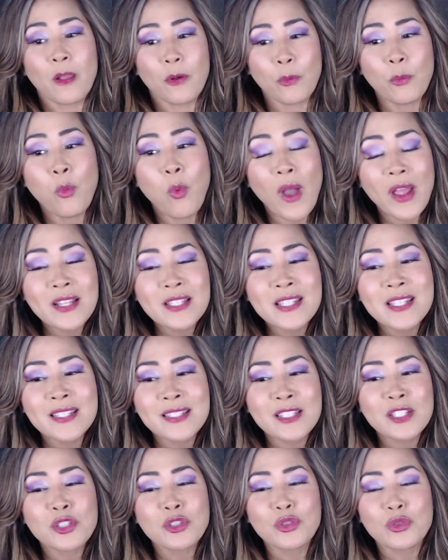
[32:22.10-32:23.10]
Wendy's
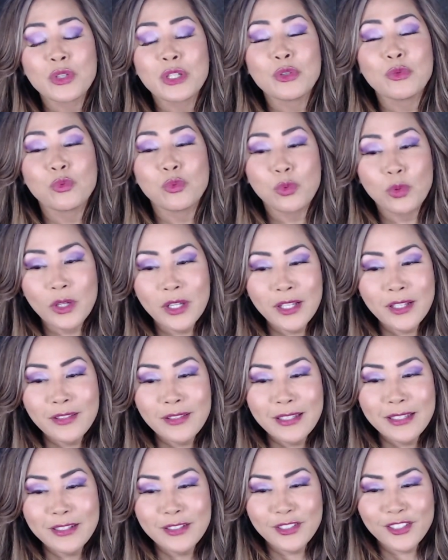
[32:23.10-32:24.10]
is doing
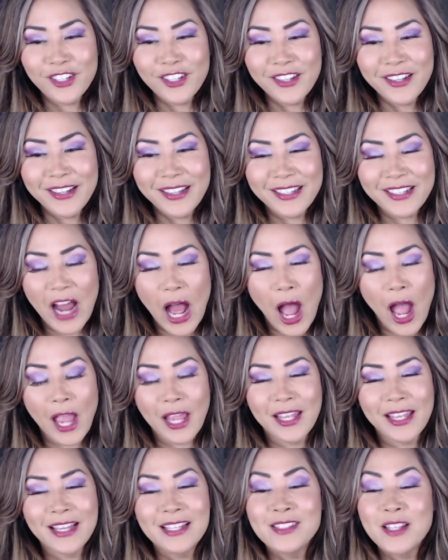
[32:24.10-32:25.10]
really good. I
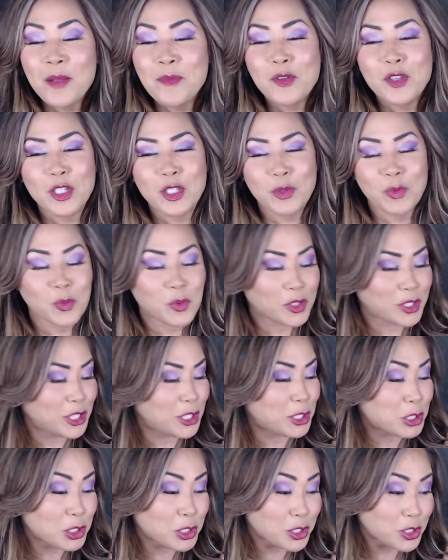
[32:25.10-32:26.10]
guess I'm just really
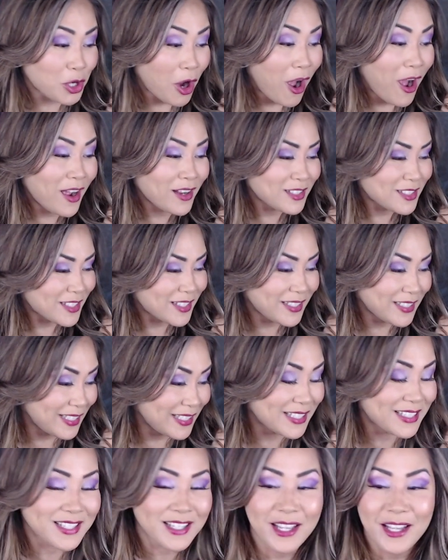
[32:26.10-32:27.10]
shocked
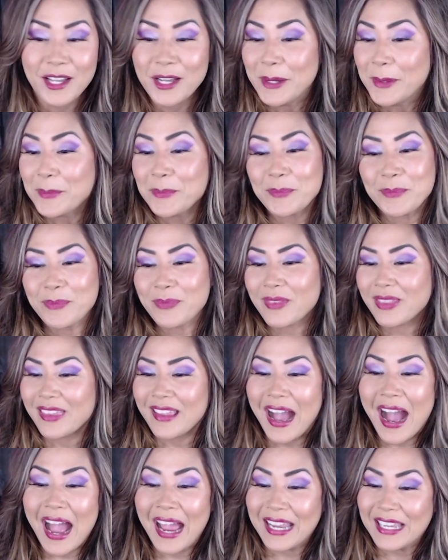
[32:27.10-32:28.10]
because
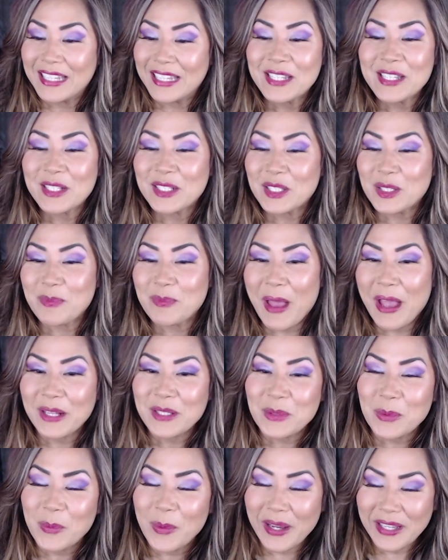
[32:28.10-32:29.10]
I didn't expect
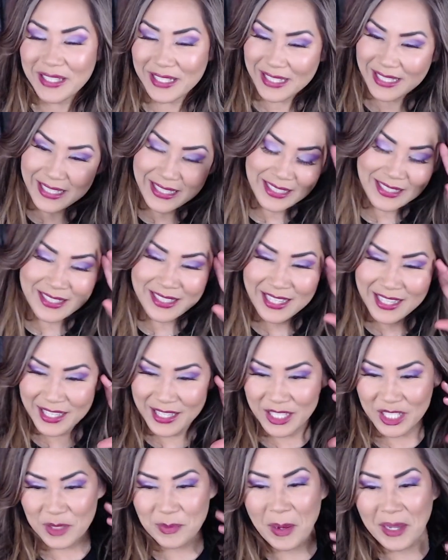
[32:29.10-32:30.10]
Wendy's
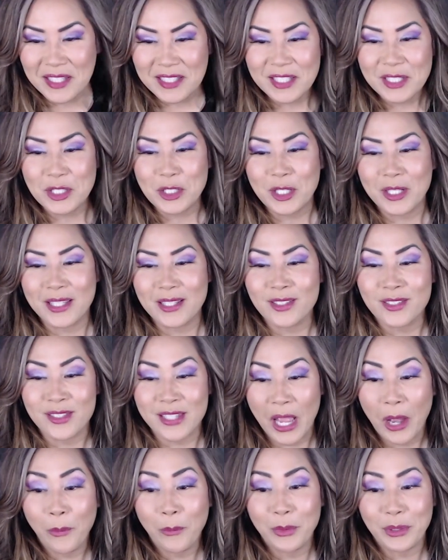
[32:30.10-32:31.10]
spicy chicken
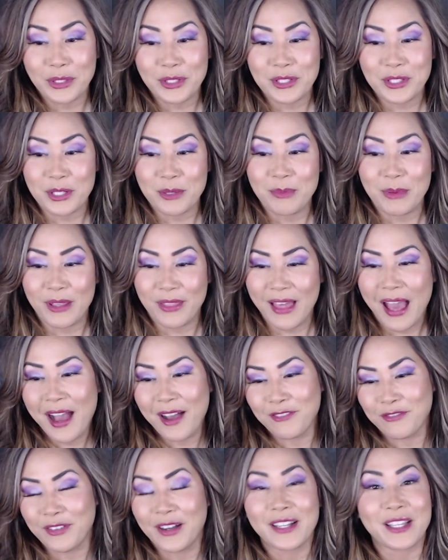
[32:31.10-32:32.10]
sandwich to be
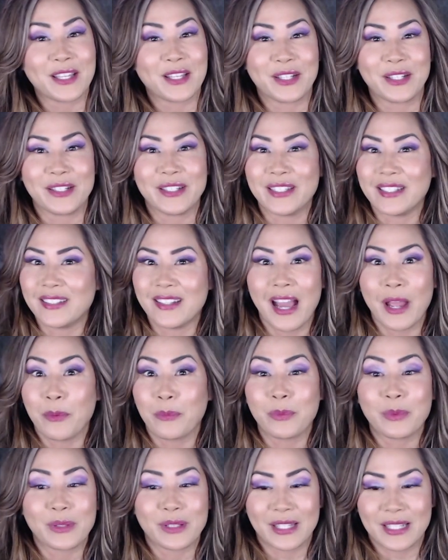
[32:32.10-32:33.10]
that fucking good. I
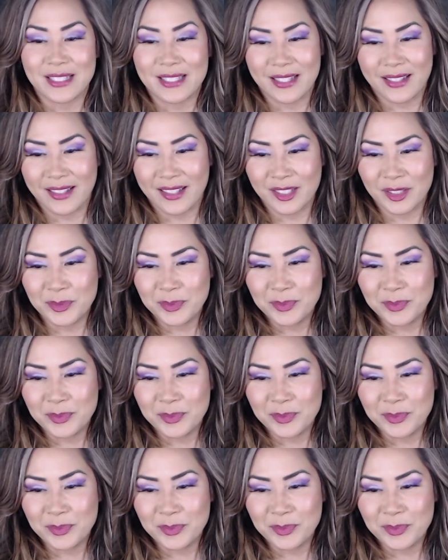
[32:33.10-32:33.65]
really didn't.